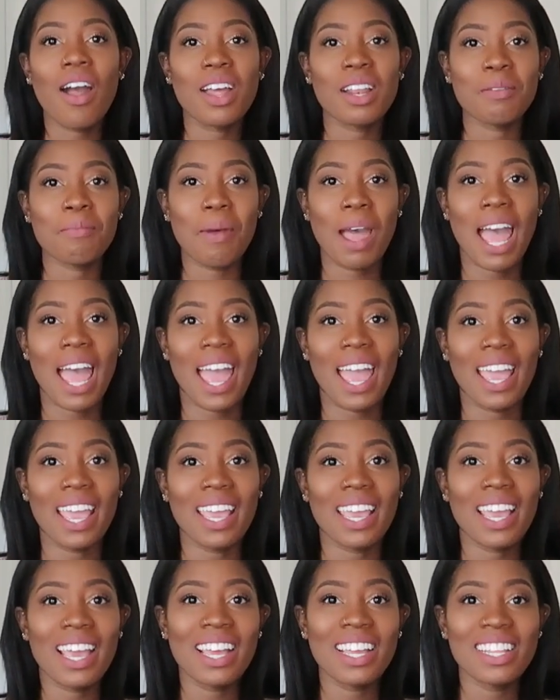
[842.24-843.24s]
on
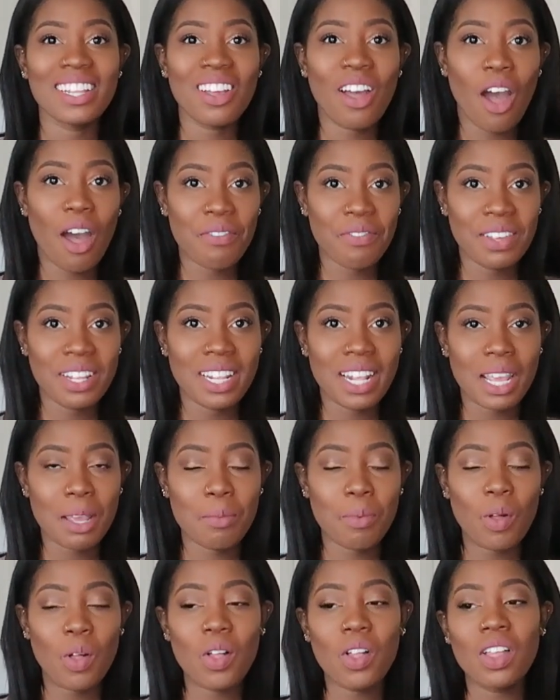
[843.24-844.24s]
my coffee
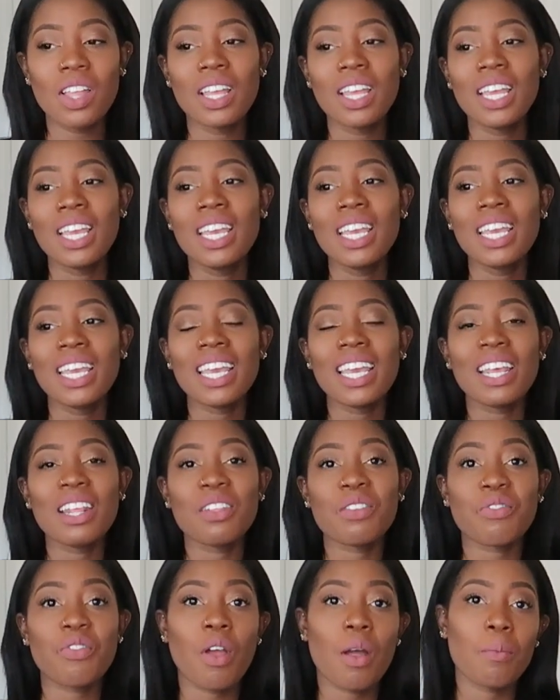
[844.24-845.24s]
table
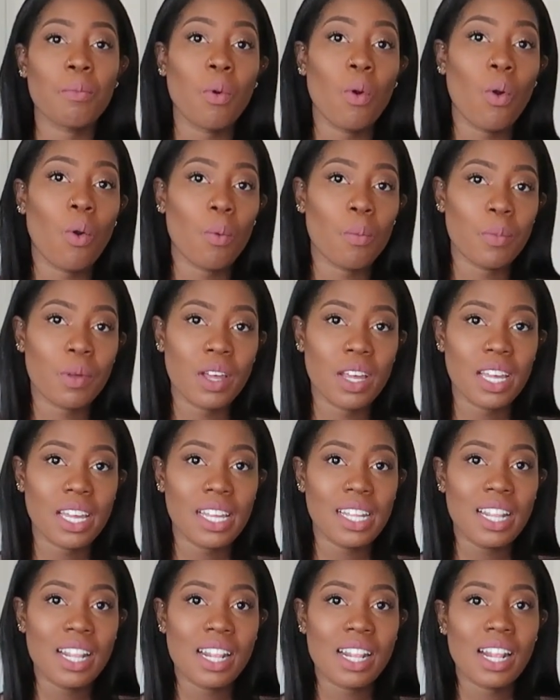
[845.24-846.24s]
is from Home
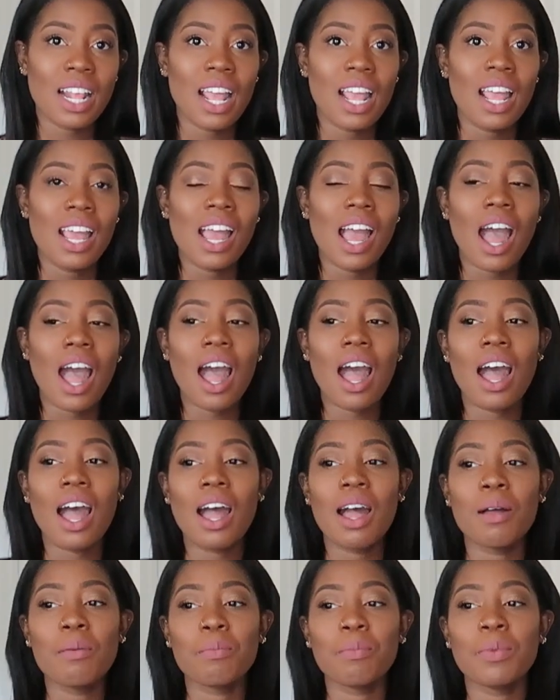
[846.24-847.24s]
Goods.
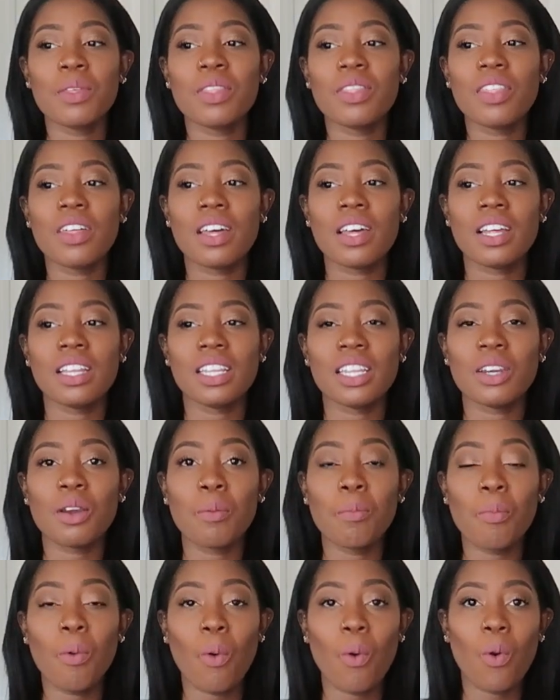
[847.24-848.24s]
The
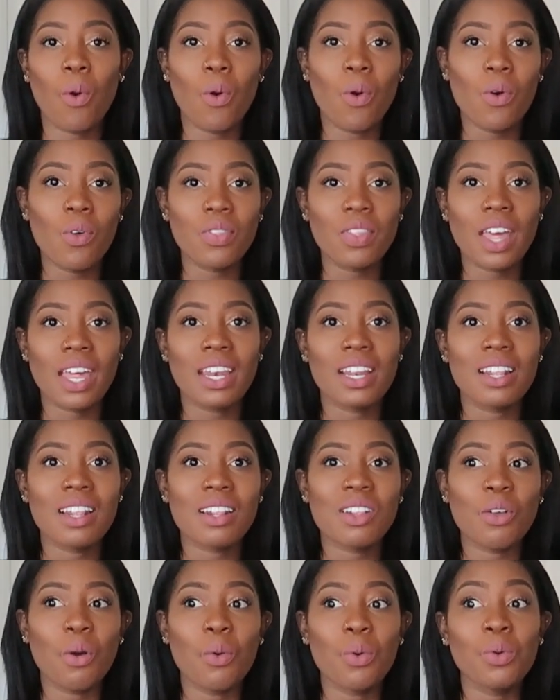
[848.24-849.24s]
little bowl that is
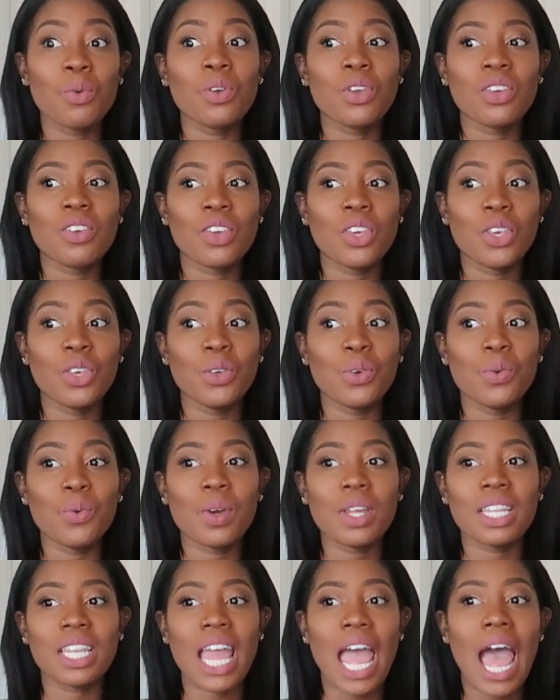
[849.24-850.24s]
so
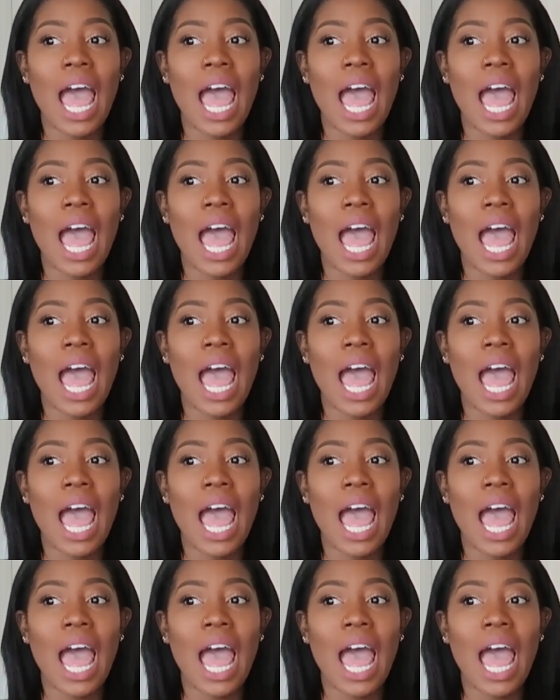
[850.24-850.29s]
cute and